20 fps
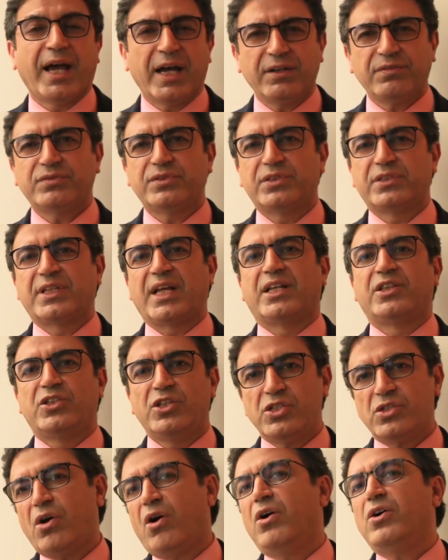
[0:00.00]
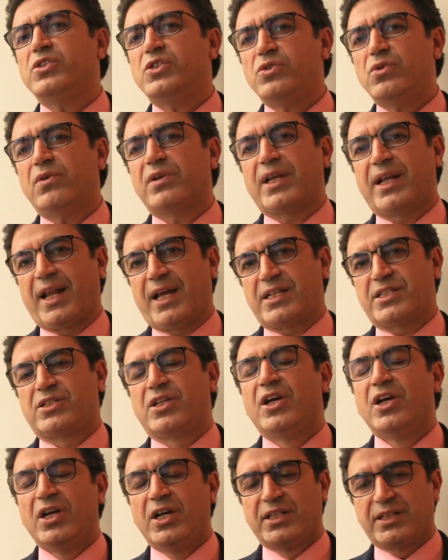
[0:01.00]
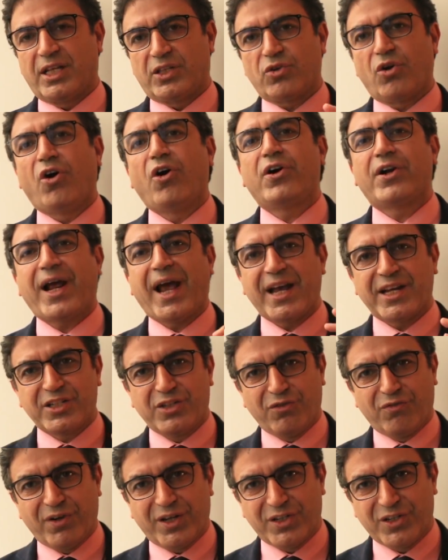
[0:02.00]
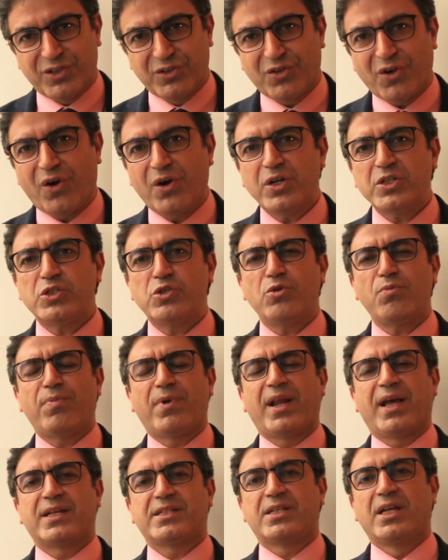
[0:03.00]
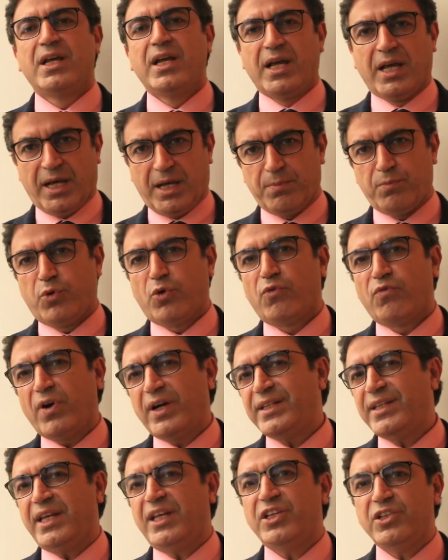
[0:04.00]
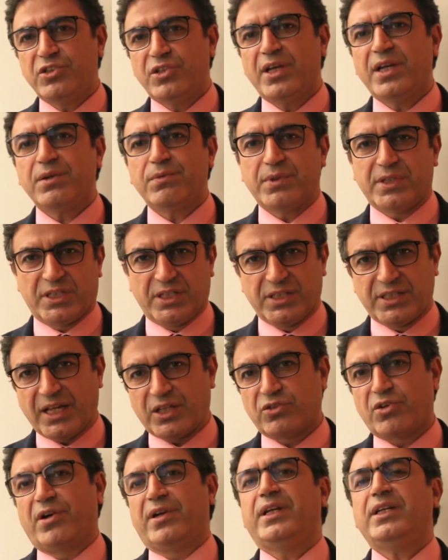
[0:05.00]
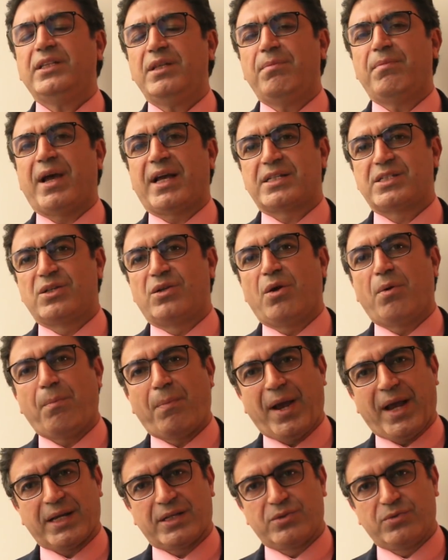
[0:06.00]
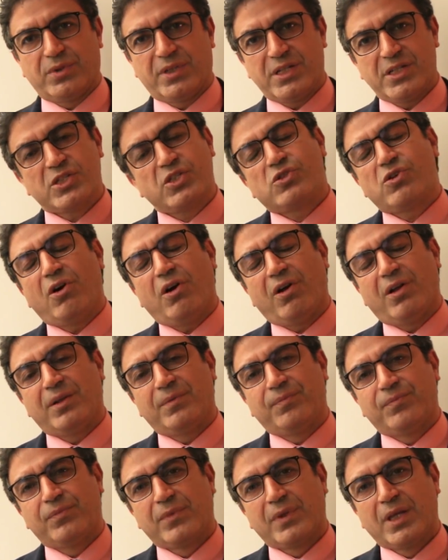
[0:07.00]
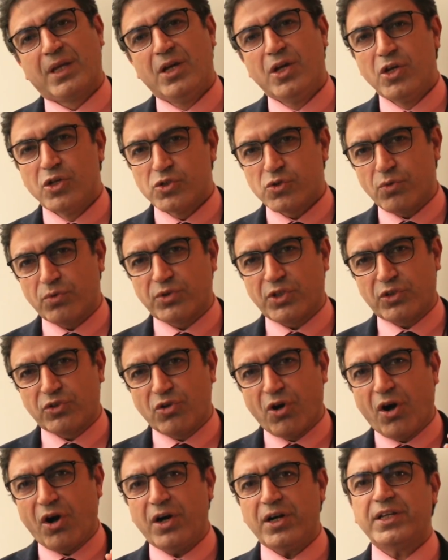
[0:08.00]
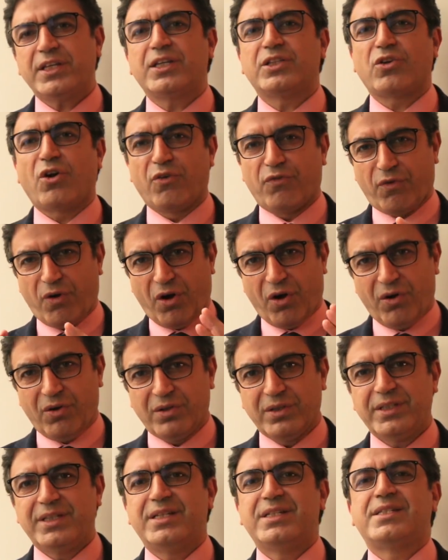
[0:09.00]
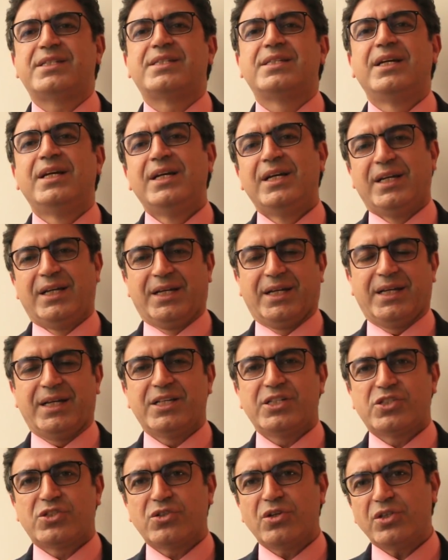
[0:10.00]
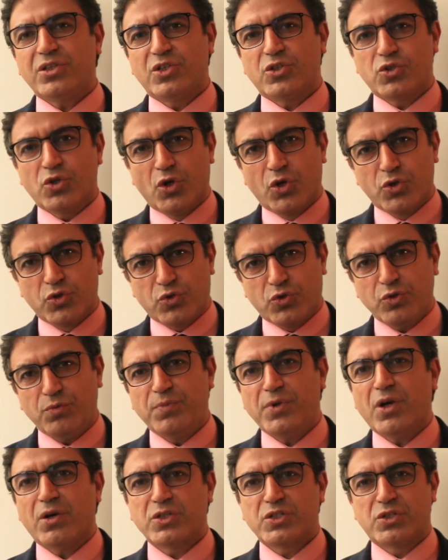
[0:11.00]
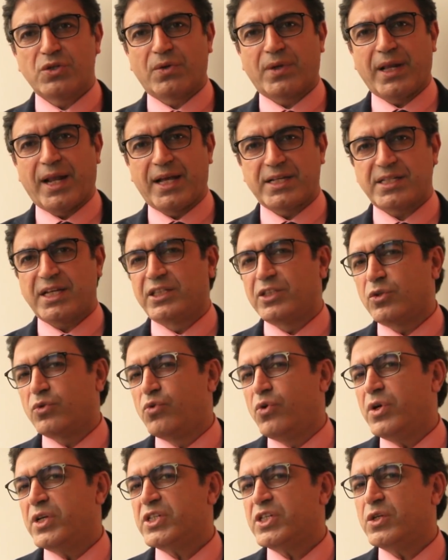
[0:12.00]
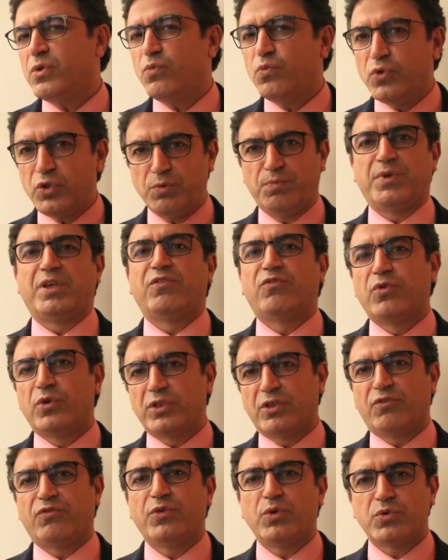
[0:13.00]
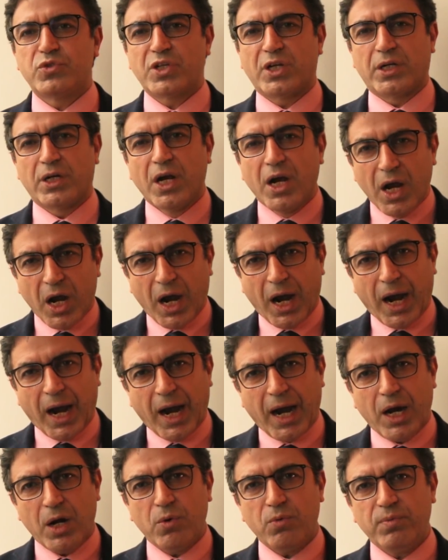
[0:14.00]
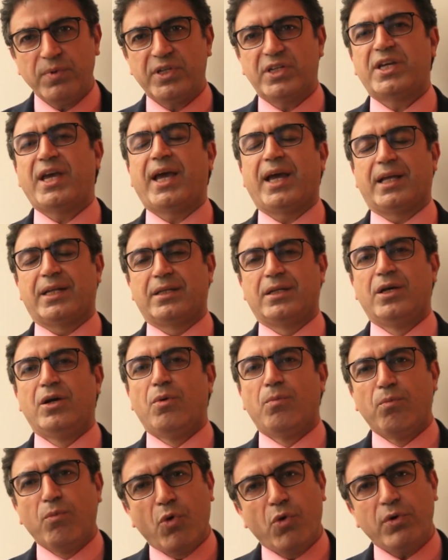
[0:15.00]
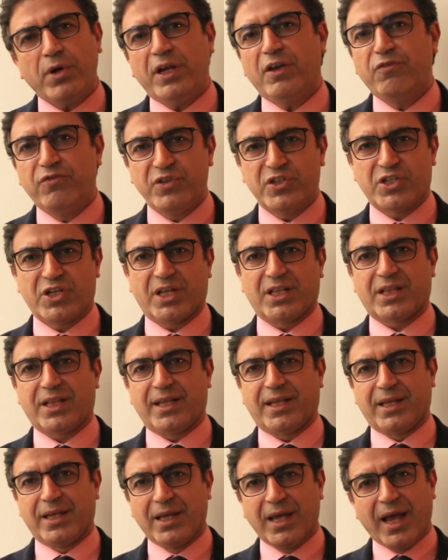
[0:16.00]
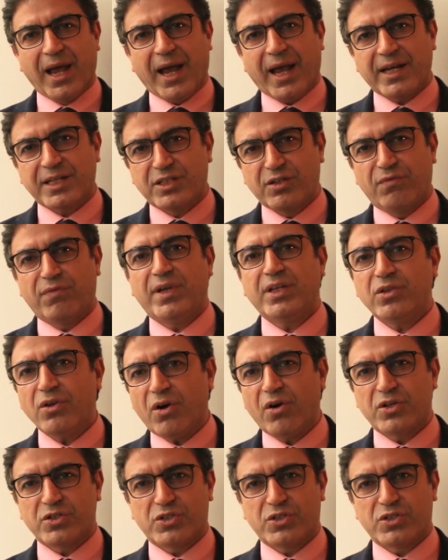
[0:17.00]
After that, these osteoclasts that are activating the osteoblast and provide the integrity that connect the maxilla back to the skull. So the target of all these studies should be osteoclast, and the question would be for the future, how we can more efficiently activate the